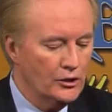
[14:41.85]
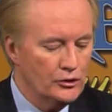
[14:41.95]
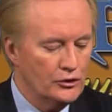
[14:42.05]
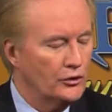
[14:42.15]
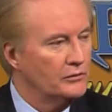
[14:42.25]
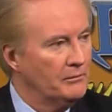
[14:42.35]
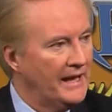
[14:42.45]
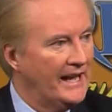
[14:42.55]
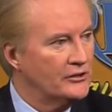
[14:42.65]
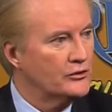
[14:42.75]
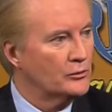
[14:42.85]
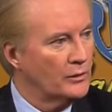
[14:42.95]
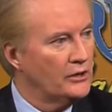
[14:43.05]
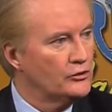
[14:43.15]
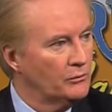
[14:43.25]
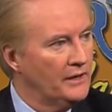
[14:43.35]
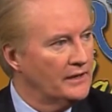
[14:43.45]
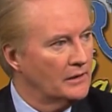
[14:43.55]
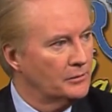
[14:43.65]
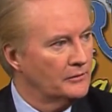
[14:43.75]
should match the racial
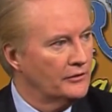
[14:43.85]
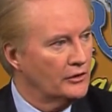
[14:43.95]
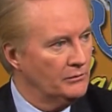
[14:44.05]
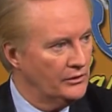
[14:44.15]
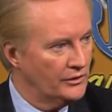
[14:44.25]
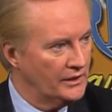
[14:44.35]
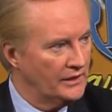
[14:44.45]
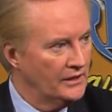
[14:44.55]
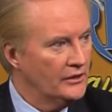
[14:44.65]
makeup of a community.